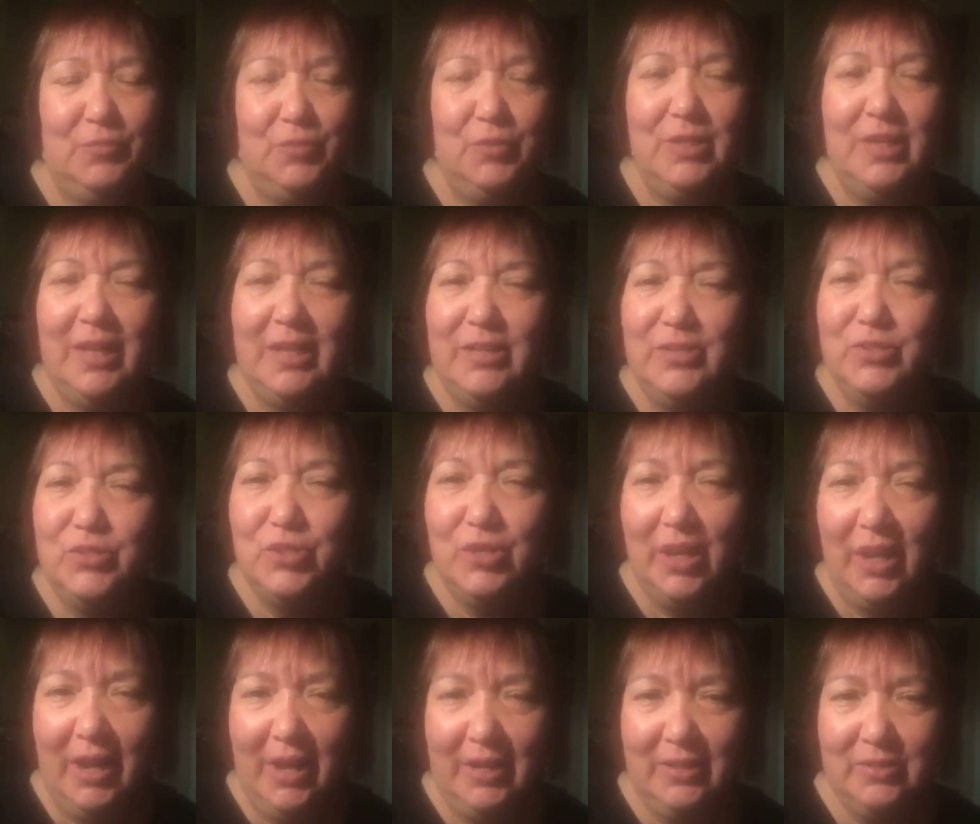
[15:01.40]
if you get a
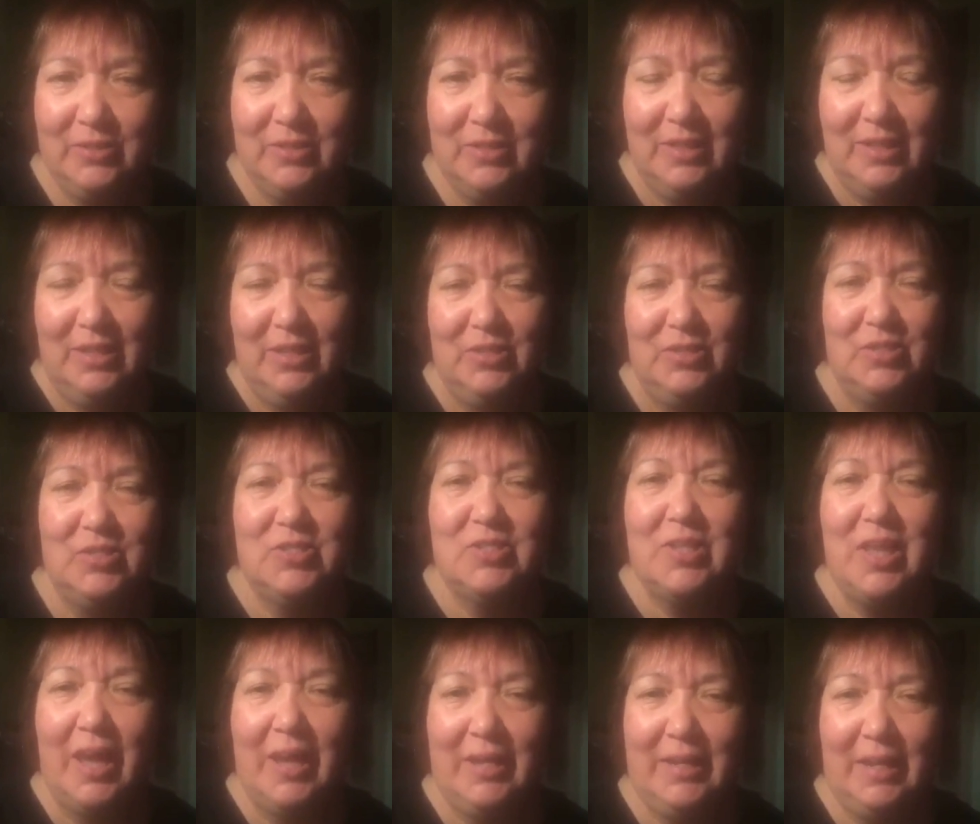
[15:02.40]
chance to
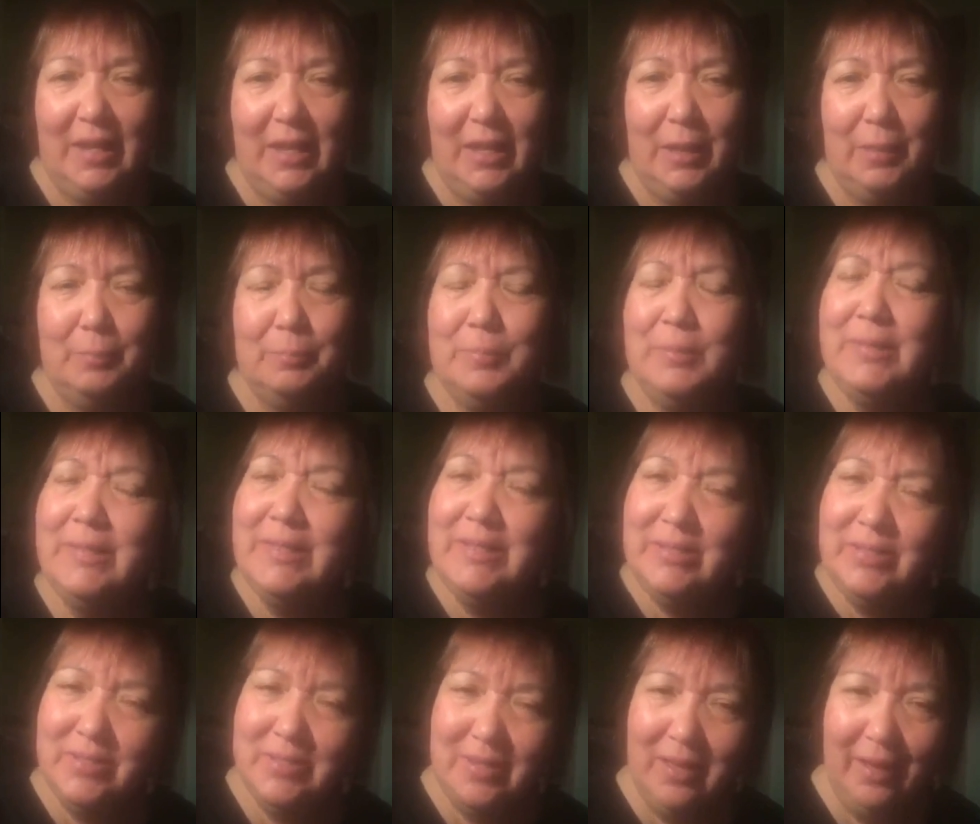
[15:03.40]
sign up,
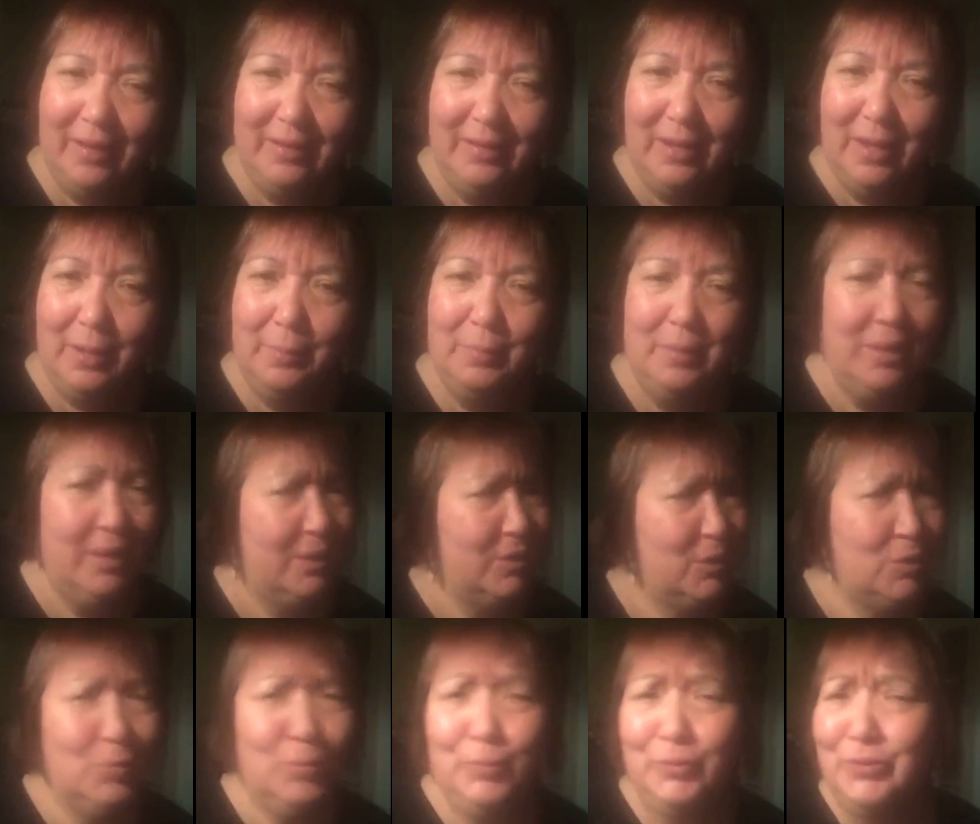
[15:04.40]
please sign up.
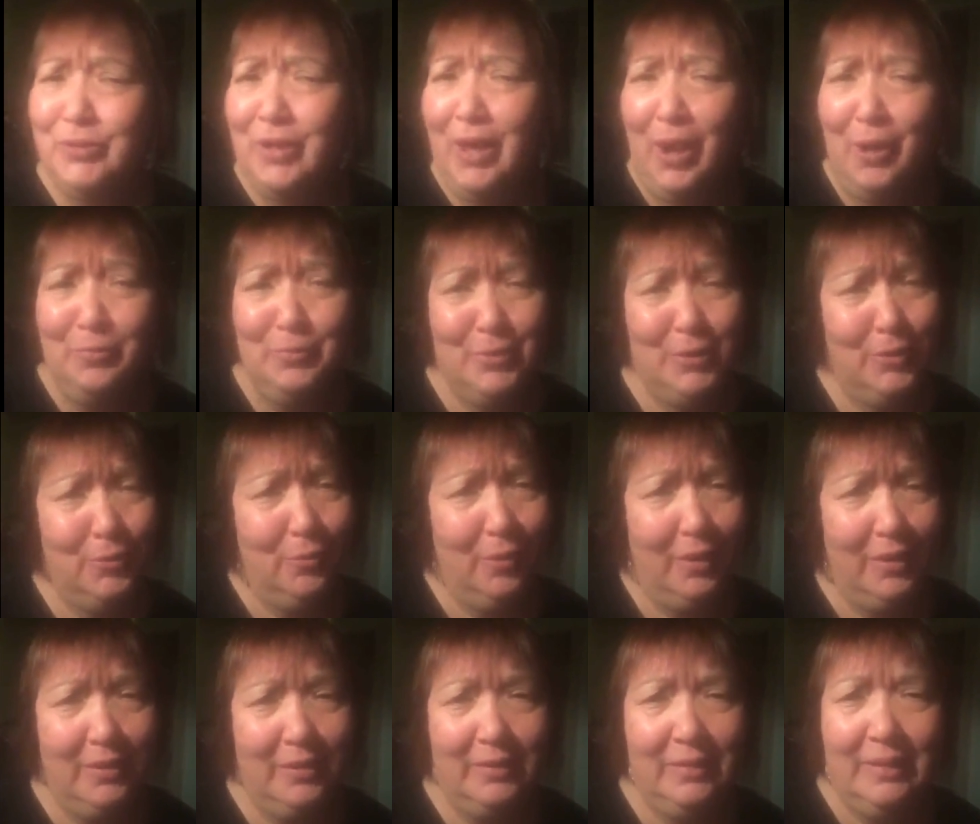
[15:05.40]
You will not
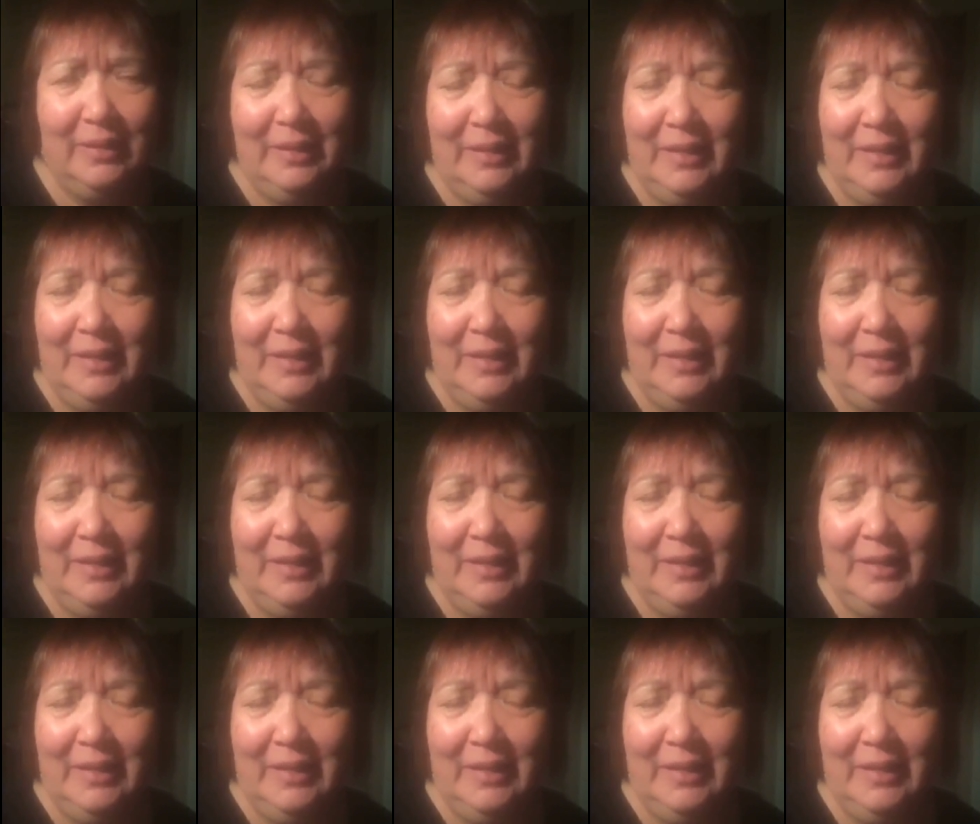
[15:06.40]
regret it.